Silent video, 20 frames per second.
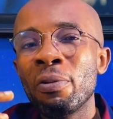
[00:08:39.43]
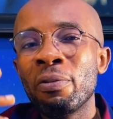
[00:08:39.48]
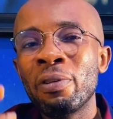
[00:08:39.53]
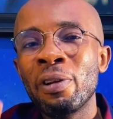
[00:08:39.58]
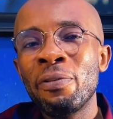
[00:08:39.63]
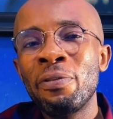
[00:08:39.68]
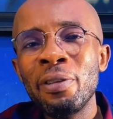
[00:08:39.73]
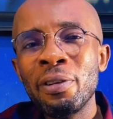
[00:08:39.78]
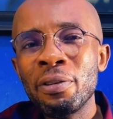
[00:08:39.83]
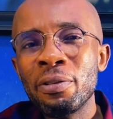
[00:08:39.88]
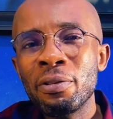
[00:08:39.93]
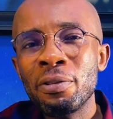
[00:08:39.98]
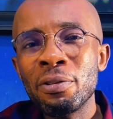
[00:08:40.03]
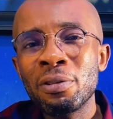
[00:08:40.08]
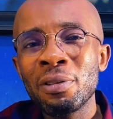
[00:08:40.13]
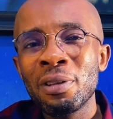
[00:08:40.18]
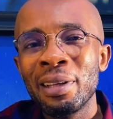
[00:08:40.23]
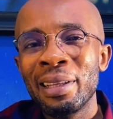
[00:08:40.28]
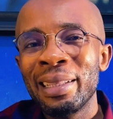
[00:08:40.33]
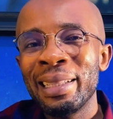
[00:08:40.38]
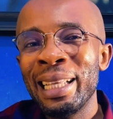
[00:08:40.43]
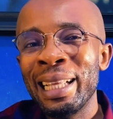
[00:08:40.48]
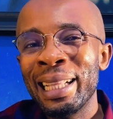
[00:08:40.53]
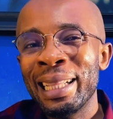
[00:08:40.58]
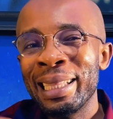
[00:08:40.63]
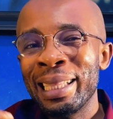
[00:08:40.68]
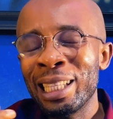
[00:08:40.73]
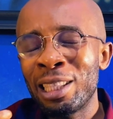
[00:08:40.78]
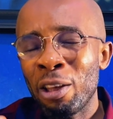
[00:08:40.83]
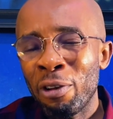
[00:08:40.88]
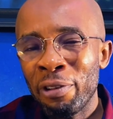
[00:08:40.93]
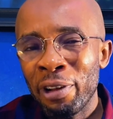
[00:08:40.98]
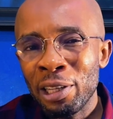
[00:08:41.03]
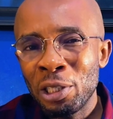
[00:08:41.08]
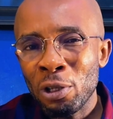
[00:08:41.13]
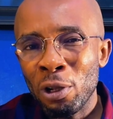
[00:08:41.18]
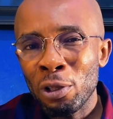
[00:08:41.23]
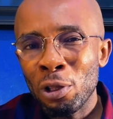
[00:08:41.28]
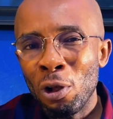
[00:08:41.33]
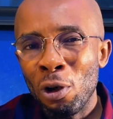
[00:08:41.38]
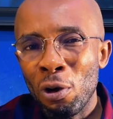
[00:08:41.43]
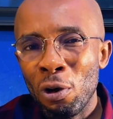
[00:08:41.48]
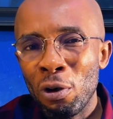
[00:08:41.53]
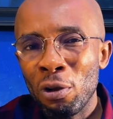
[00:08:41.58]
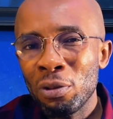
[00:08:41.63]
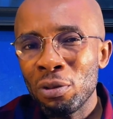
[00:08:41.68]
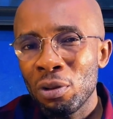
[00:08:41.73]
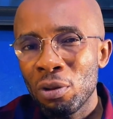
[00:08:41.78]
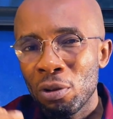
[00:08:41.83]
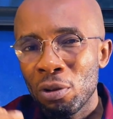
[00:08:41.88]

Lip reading: reveals the deterioration on